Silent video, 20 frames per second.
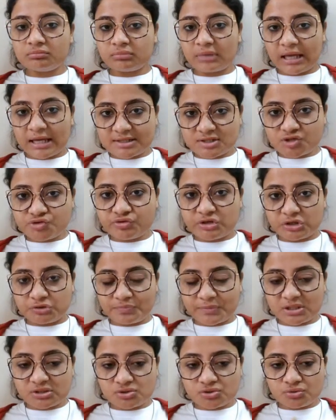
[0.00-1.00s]
AIDS
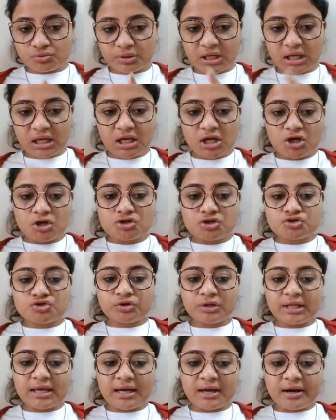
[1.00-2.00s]
treatment. Okay, so
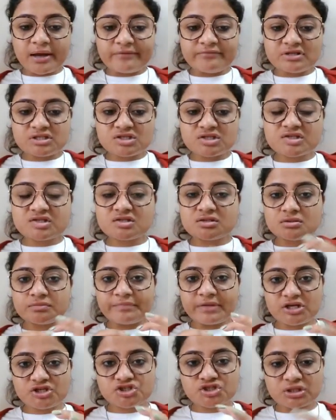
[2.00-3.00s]
there I will just
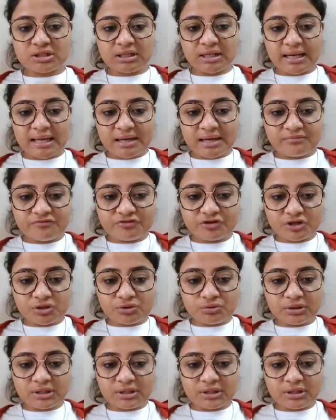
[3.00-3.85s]
mention the name for you.